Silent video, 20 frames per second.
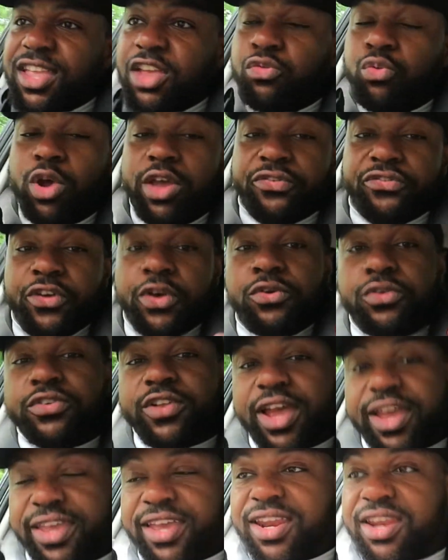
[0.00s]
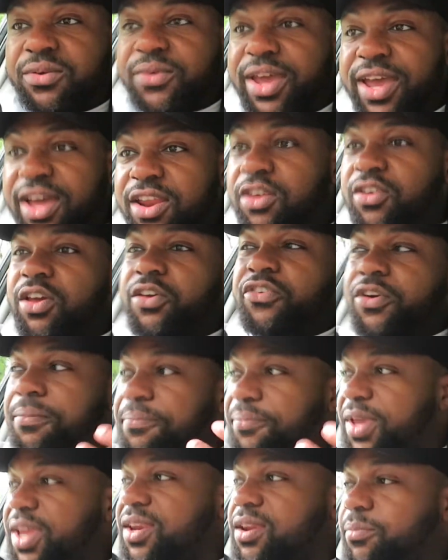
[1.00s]
That's what it feels like anyway. I don't know if I'm
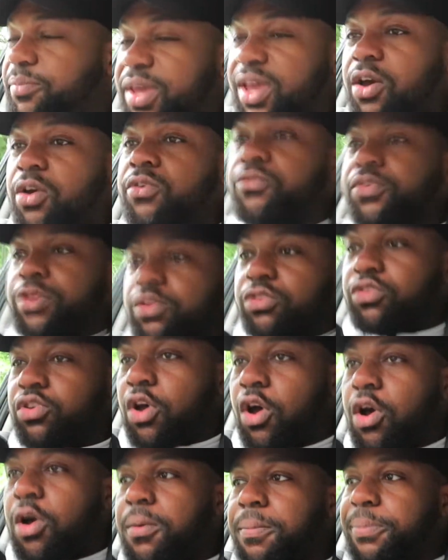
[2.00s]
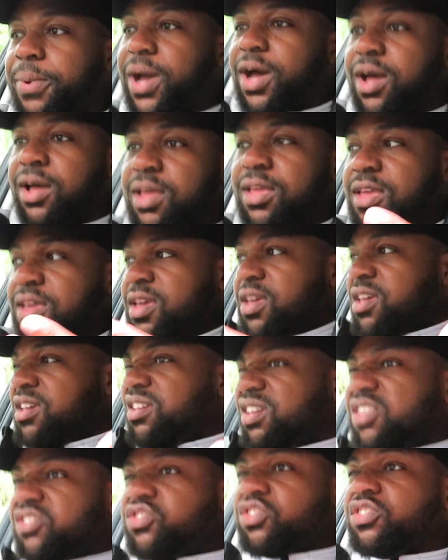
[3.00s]
being a bit over the top, but
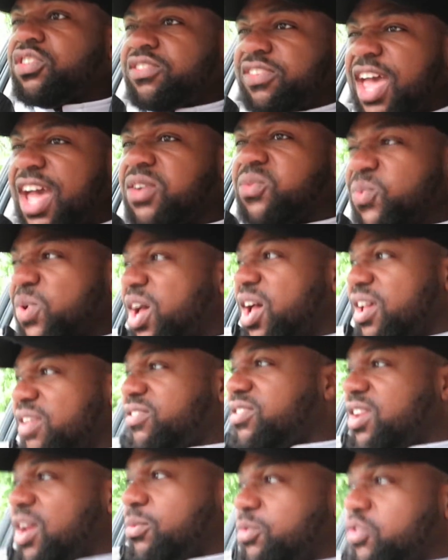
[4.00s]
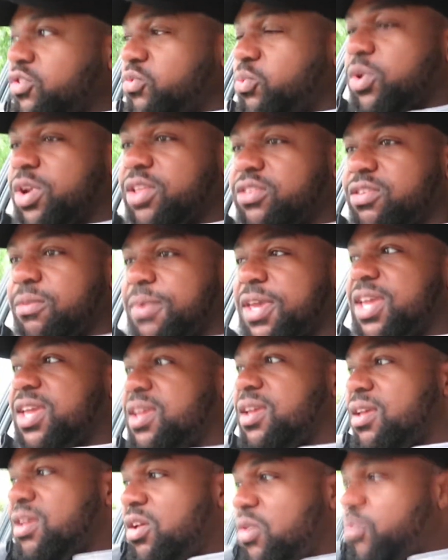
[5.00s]
it's just a tad worse, and I would just want it to be
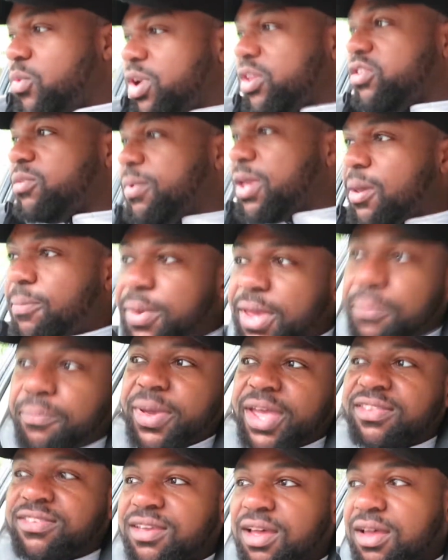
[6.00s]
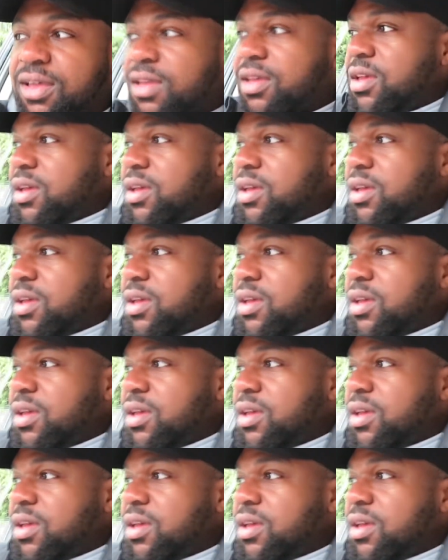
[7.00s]
a bit better.